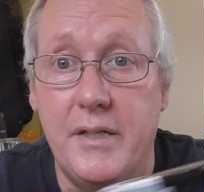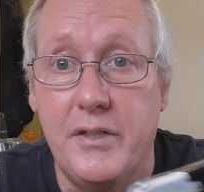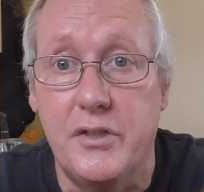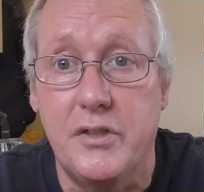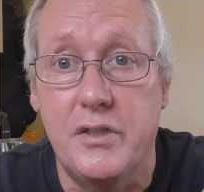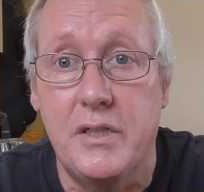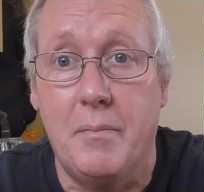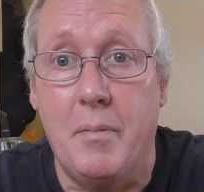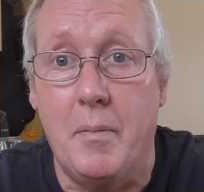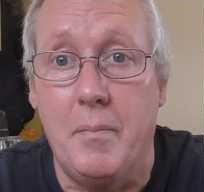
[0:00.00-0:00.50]

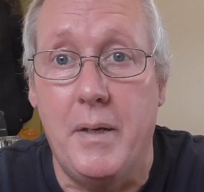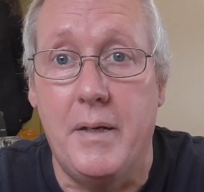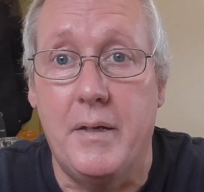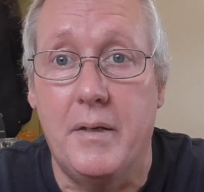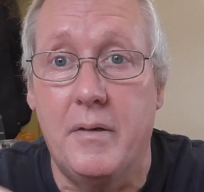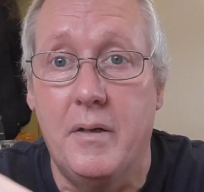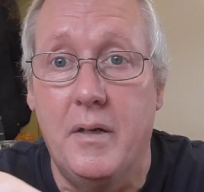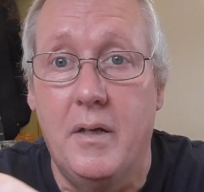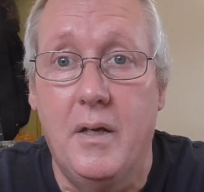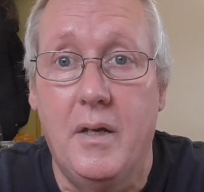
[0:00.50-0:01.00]
Just dip them
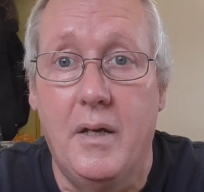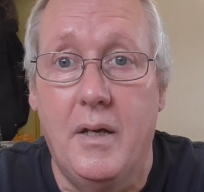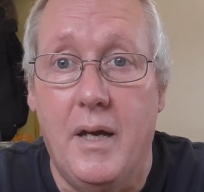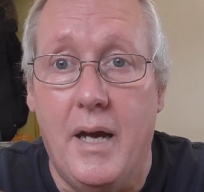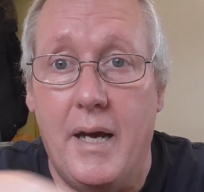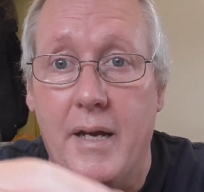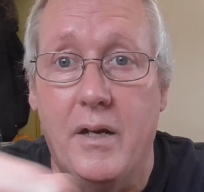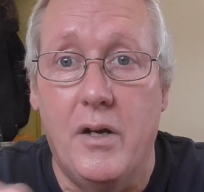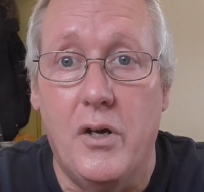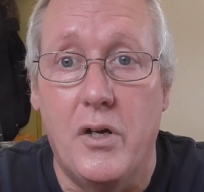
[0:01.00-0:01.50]
in
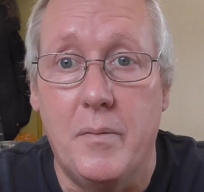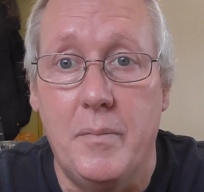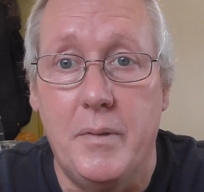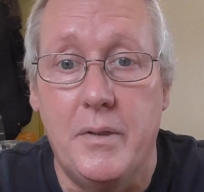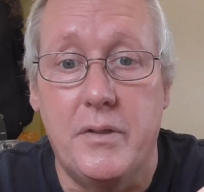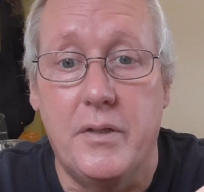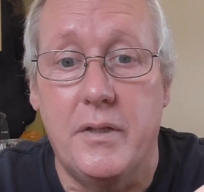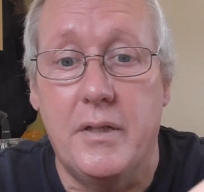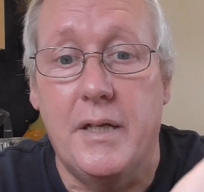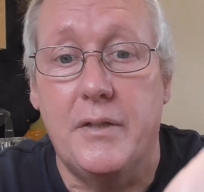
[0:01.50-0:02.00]
and load them
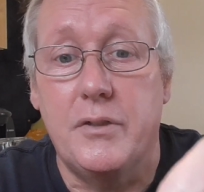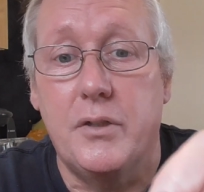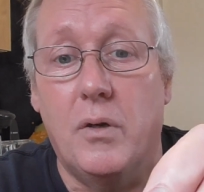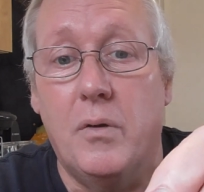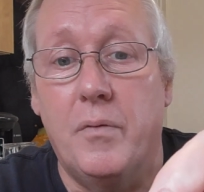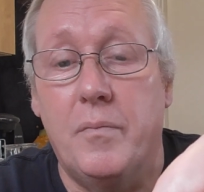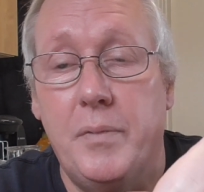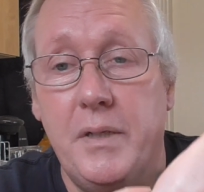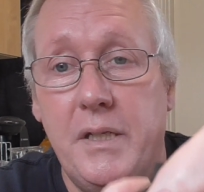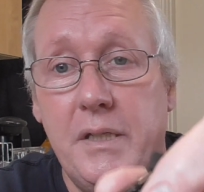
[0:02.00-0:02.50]
into the
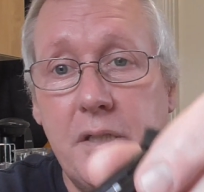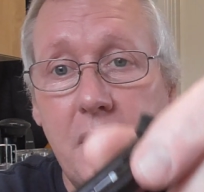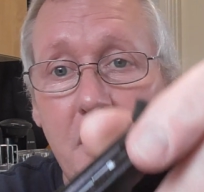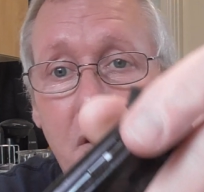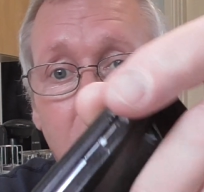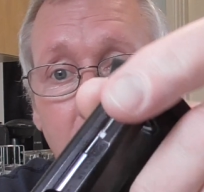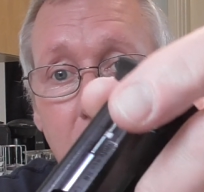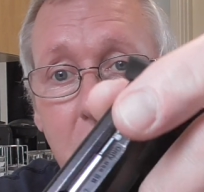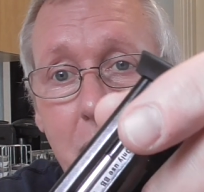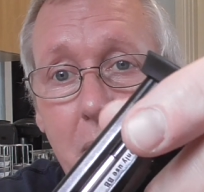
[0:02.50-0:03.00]
actual. There's a
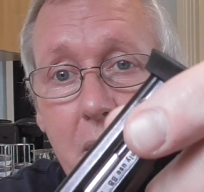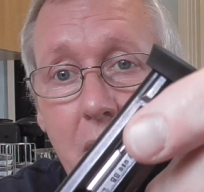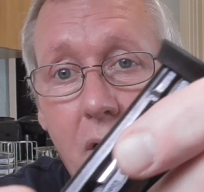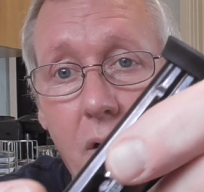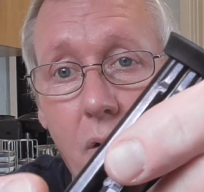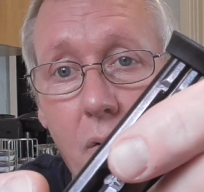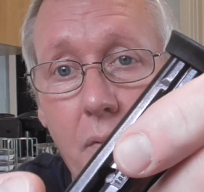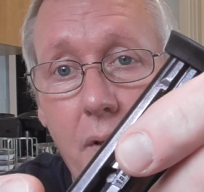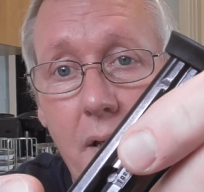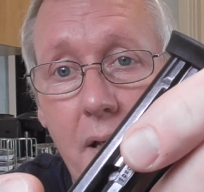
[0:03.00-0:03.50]
nice big
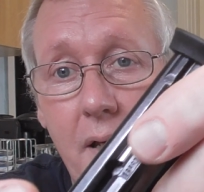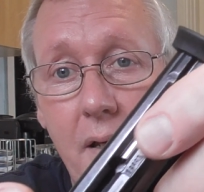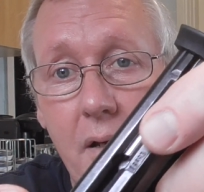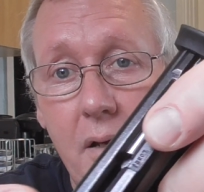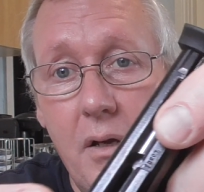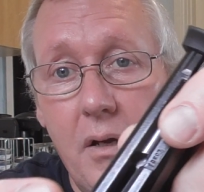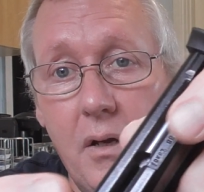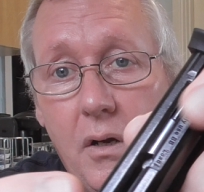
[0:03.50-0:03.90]
hole there.